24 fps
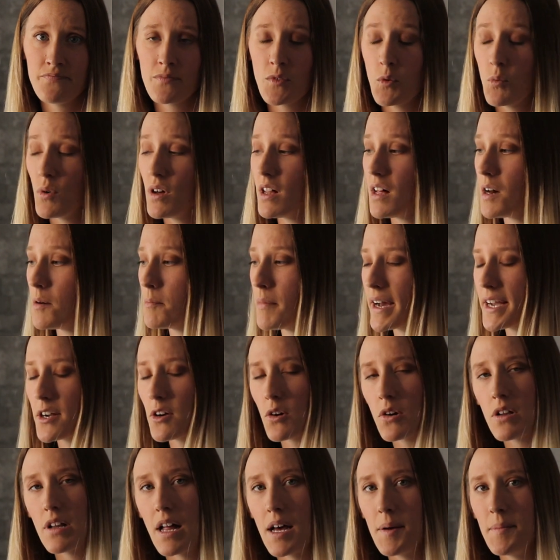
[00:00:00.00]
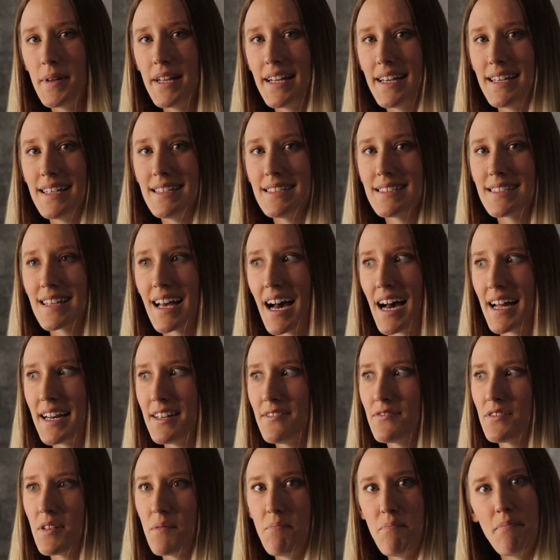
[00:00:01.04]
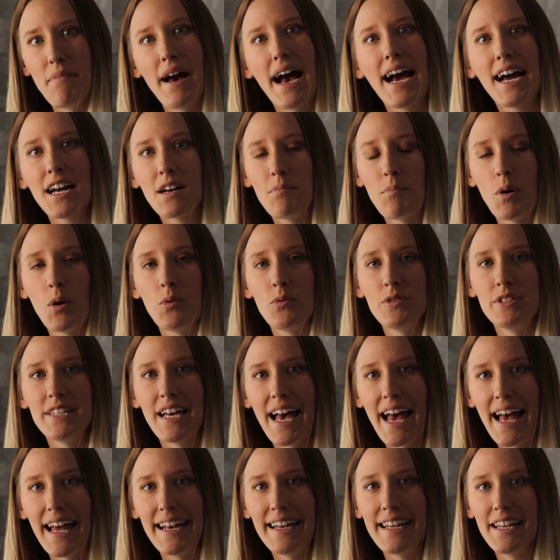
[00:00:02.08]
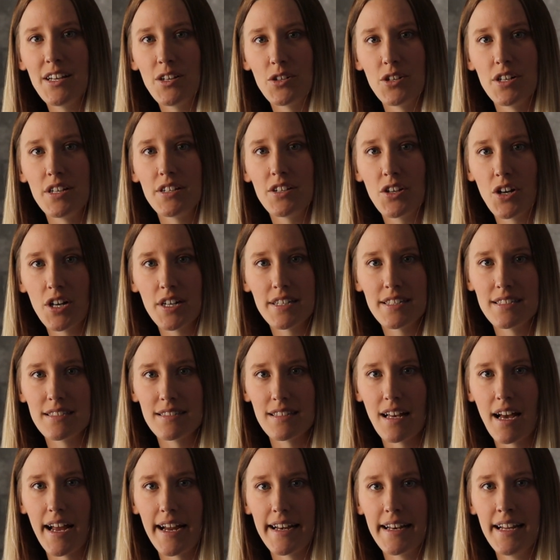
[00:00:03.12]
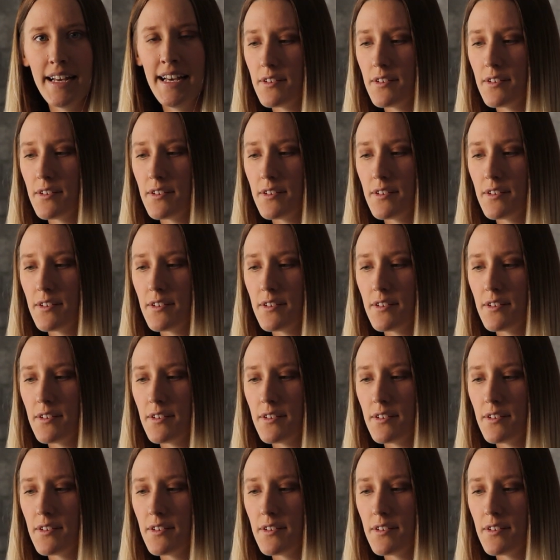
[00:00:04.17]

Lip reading: Well, a microclimate is kind of the backbone to any good garden design.